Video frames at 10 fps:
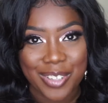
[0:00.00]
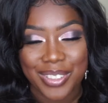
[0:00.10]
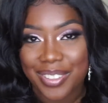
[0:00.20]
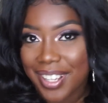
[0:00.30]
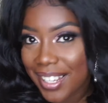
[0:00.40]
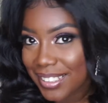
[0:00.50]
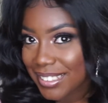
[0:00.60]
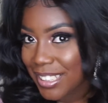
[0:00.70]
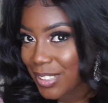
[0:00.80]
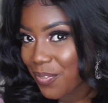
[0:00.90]
with you guys
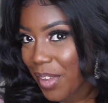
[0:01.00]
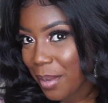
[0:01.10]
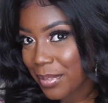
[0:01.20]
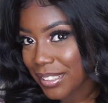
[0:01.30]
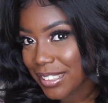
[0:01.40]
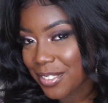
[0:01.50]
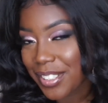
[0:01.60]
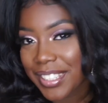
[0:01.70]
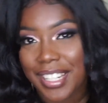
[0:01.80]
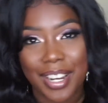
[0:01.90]
this fabulous
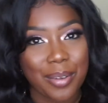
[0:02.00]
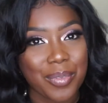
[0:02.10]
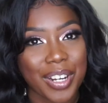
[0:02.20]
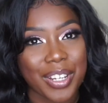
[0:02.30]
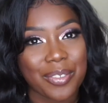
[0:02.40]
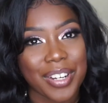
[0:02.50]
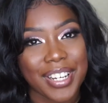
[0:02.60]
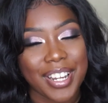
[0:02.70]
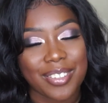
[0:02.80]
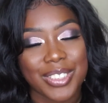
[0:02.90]
unit that i'm rocking right
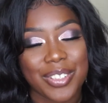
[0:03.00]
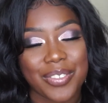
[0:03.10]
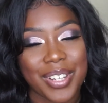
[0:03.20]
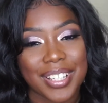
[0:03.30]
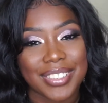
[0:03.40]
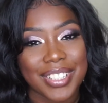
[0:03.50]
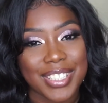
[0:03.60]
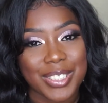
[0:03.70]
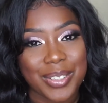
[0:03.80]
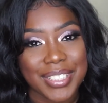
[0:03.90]
now so if you guys are
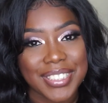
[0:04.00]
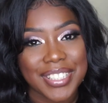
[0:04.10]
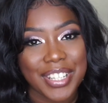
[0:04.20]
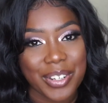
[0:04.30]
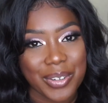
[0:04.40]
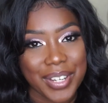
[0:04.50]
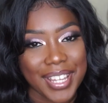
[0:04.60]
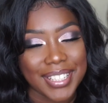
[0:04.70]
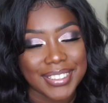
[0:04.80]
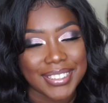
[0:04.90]
interested then go
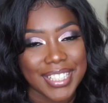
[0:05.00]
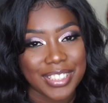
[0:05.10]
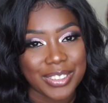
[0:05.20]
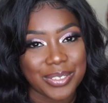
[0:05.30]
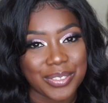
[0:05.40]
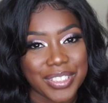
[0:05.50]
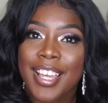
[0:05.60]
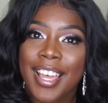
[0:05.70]
ahead and stay tuned